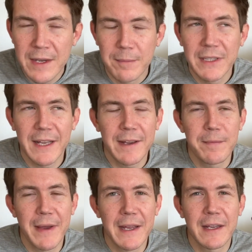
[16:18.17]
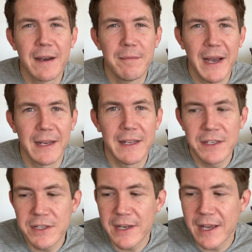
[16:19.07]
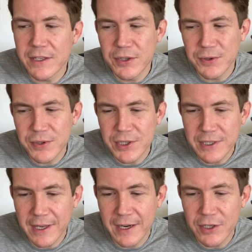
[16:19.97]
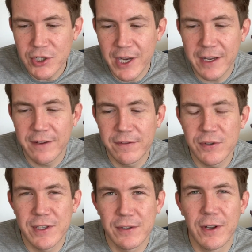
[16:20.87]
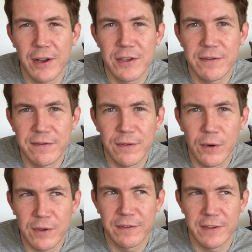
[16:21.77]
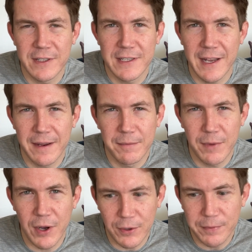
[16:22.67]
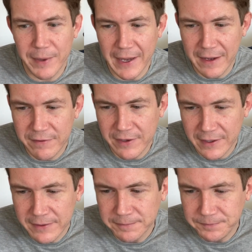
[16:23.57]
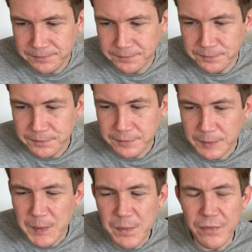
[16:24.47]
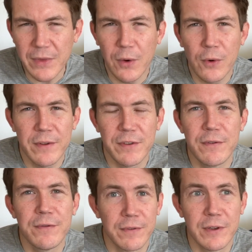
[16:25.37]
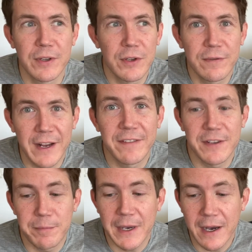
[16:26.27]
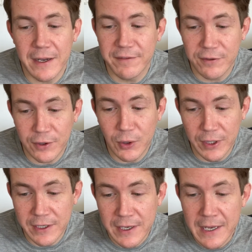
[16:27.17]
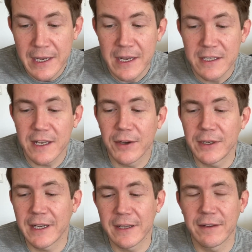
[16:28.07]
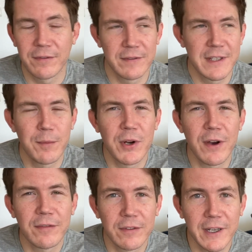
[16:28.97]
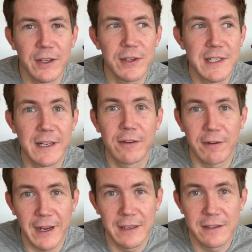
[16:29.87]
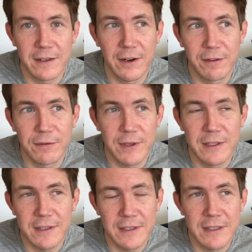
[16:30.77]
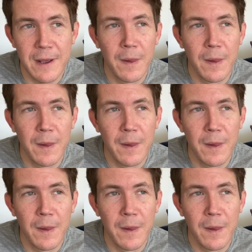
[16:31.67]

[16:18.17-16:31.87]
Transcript: But they may come back in today to just kind of check if you're still going to fall for the same old behavior or if you've you've left it behind for good. So like someone offering you a cigarette, you know, for instance,